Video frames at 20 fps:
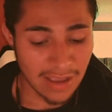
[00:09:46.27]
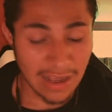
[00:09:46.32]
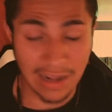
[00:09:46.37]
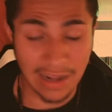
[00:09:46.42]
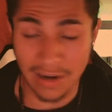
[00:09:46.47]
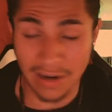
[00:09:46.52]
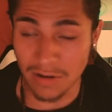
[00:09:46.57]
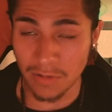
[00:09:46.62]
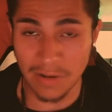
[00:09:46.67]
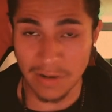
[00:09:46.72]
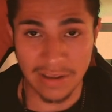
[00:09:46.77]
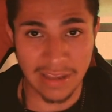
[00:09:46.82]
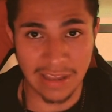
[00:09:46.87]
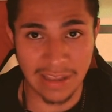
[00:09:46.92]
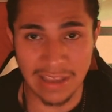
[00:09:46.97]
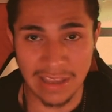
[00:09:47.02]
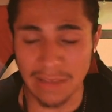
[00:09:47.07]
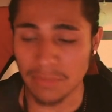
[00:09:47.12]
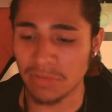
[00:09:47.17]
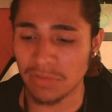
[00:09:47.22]
I don't know why that
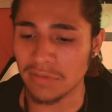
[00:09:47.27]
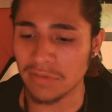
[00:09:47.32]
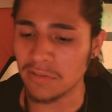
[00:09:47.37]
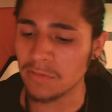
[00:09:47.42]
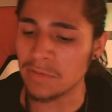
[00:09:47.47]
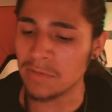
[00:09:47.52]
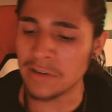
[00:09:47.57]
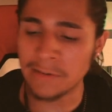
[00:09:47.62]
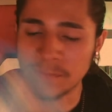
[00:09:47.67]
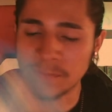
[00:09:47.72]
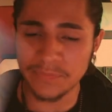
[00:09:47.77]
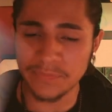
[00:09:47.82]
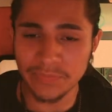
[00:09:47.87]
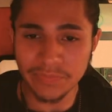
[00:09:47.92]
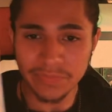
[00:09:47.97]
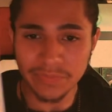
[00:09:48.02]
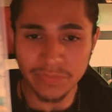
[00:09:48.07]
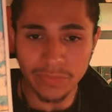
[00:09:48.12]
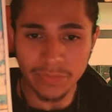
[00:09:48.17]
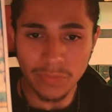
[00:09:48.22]
came through, but
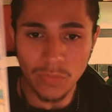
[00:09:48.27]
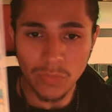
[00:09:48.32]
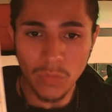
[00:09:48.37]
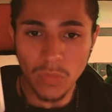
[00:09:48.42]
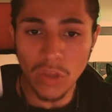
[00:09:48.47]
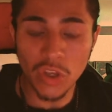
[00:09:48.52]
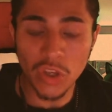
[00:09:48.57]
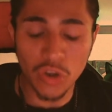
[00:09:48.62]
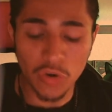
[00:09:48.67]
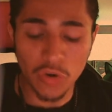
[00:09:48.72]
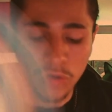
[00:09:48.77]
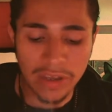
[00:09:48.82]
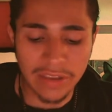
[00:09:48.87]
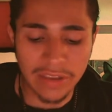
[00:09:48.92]
you